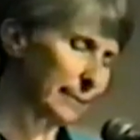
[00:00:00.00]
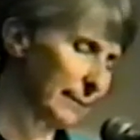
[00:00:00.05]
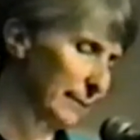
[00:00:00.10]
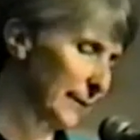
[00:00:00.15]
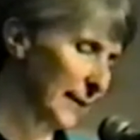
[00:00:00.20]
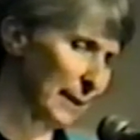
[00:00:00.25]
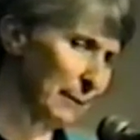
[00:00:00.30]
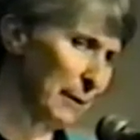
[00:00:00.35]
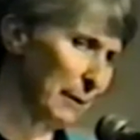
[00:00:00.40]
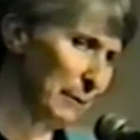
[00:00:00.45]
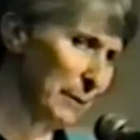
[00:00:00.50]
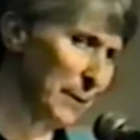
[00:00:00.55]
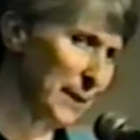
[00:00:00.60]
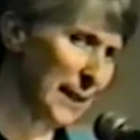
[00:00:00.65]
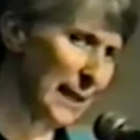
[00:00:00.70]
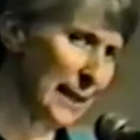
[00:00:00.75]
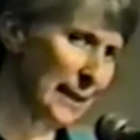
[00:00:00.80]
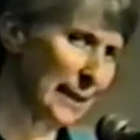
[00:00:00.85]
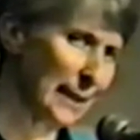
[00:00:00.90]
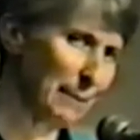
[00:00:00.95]
When we
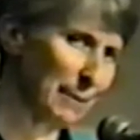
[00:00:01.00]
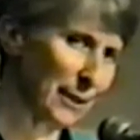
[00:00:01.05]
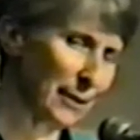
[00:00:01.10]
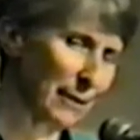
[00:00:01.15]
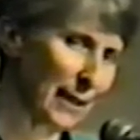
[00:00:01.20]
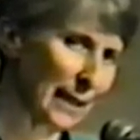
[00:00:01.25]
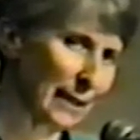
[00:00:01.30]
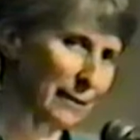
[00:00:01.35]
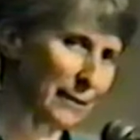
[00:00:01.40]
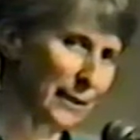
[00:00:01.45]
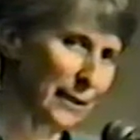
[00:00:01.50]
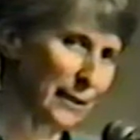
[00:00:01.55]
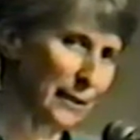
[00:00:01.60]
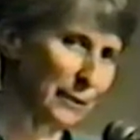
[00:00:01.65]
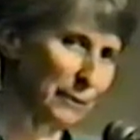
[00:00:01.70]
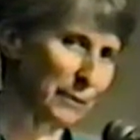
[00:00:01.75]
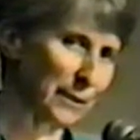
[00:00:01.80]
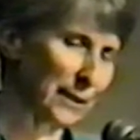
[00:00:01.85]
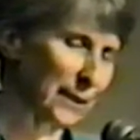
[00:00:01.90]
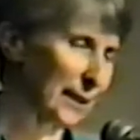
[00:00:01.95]
began keeping track of those,
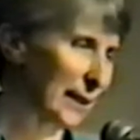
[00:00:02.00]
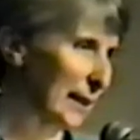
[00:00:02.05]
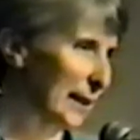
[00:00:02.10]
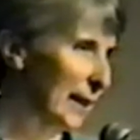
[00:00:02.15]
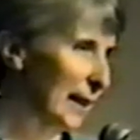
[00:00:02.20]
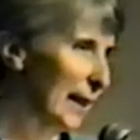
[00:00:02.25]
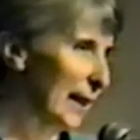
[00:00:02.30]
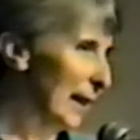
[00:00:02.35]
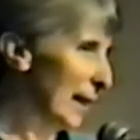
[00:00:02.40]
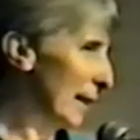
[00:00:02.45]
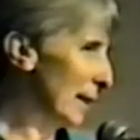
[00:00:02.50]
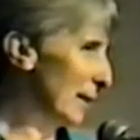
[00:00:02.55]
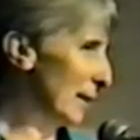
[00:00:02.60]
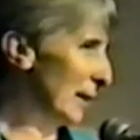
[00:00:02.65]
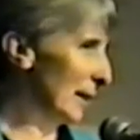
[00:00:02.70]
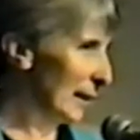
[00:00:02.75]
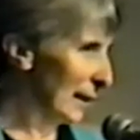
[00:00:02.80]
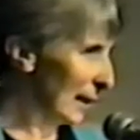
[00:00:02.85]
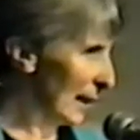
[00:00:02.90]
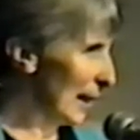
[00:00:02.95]
we said, there's a
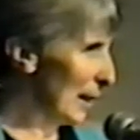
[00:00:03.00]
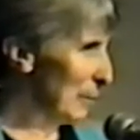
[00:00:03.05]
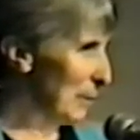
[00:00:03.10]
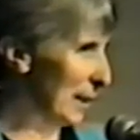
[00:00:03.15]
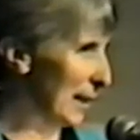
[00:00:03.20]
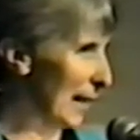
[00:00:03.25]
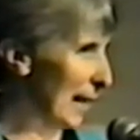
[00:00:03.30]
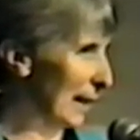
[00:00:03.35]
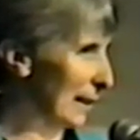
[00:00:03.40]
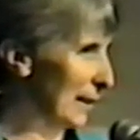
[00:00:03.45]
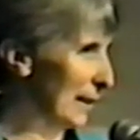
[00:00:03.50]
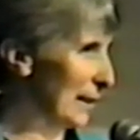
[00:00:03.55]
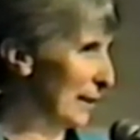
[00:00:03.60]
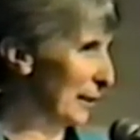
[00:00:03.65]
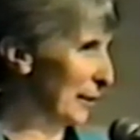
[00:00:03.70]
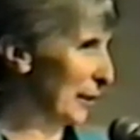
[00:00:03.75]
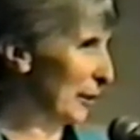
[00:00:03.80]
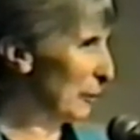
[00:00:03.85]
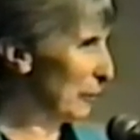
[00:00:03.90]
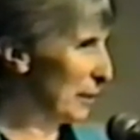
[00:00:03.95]
climate out here
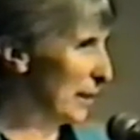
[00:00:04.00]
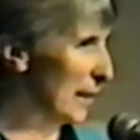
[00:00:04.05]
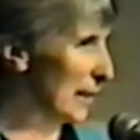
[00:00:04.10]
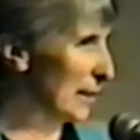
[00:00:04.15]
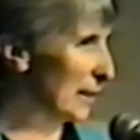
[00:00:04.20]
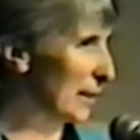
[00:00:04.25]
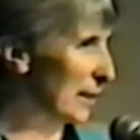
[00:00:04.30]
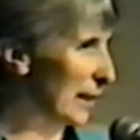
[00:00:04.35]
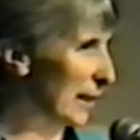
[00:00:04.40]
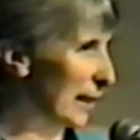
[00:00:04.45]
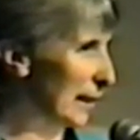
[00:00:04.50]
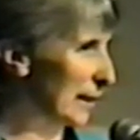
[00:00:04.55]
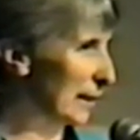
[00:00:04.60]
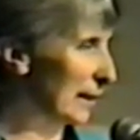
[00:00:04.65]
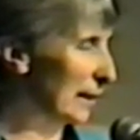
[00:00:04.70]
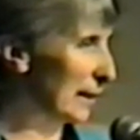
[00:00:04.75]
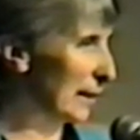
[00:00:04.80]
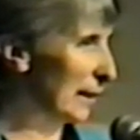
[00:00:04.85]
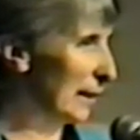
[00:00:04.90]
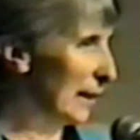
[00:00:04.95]
that creates that.
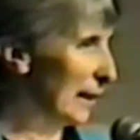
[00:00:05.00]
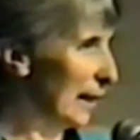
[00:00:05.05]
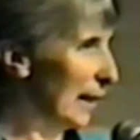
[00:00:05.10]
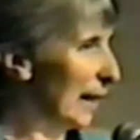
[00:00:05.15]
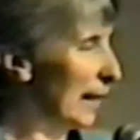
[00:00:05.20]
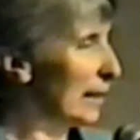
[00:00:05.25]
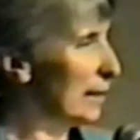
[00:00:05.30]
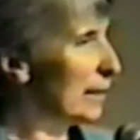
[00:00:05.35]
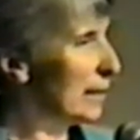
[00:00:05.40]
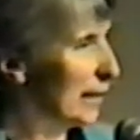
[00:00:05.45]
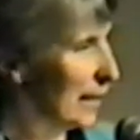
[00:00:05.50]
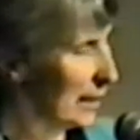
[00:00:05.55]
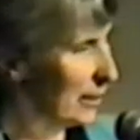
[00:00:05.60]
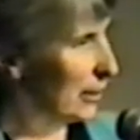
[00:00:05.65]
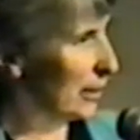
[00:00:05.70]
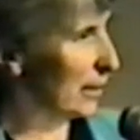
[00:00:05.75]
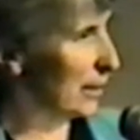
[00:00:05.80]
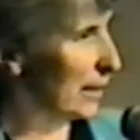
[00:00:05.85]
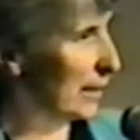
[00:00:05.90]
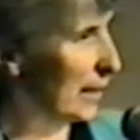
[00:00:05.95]
And it's not
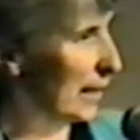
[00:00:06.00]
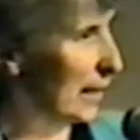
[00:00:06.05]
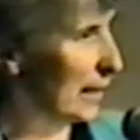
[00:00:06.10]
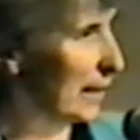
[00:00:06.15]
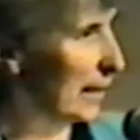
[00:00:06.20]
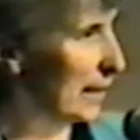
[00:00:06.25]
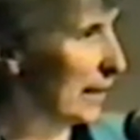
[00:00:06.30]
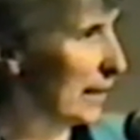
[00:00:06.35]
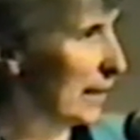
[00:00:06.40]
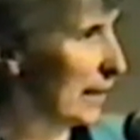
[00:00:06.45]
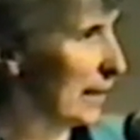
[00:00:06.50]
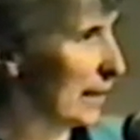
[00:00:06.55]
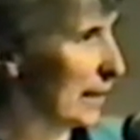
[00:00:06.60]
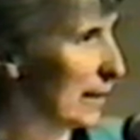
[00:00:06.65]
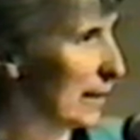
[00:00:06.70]
just the KKK.